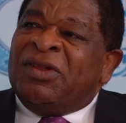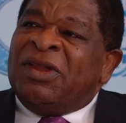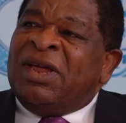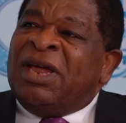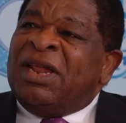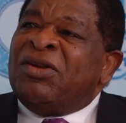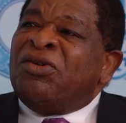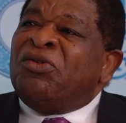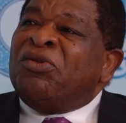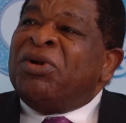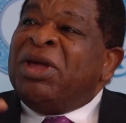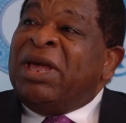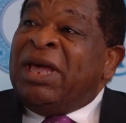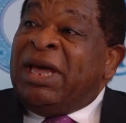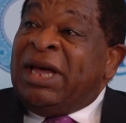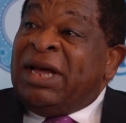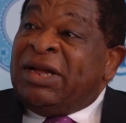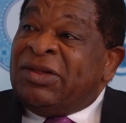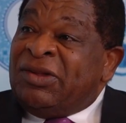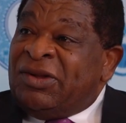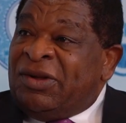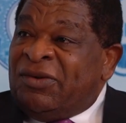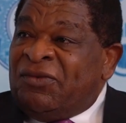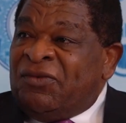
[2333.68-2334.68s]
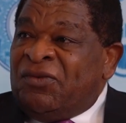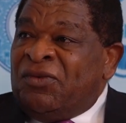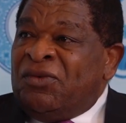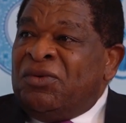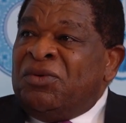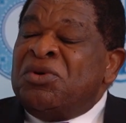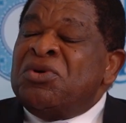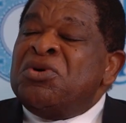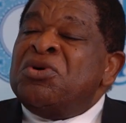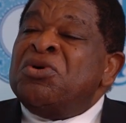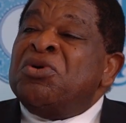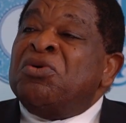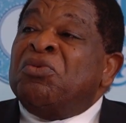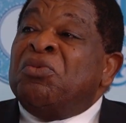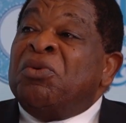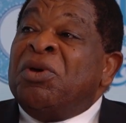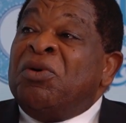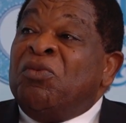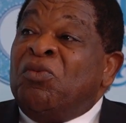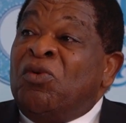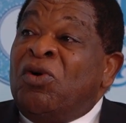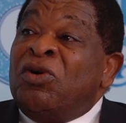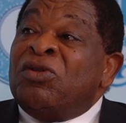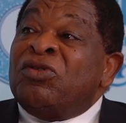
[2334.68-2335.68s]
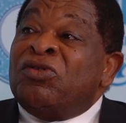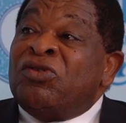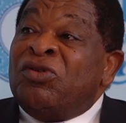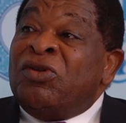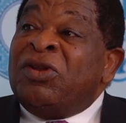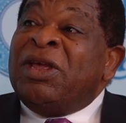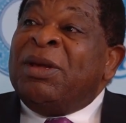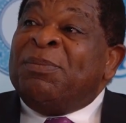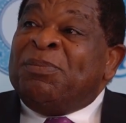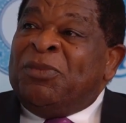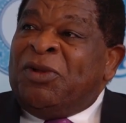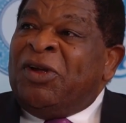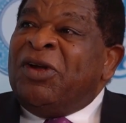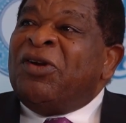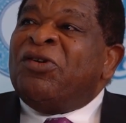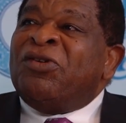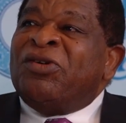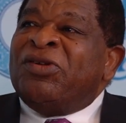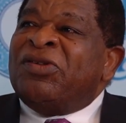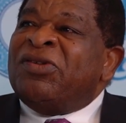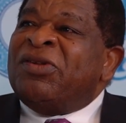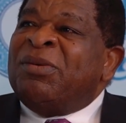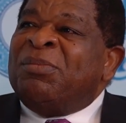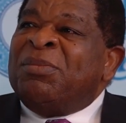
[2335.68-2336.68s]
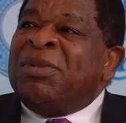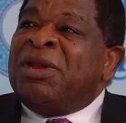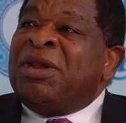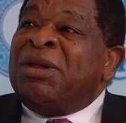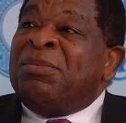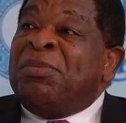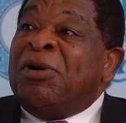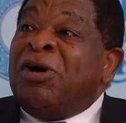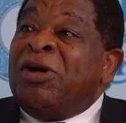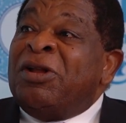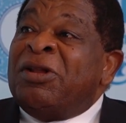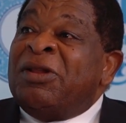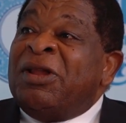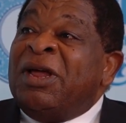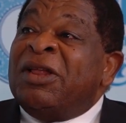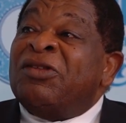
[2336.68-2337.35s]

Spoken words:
than reactive. We want to nip terrorism in the bud.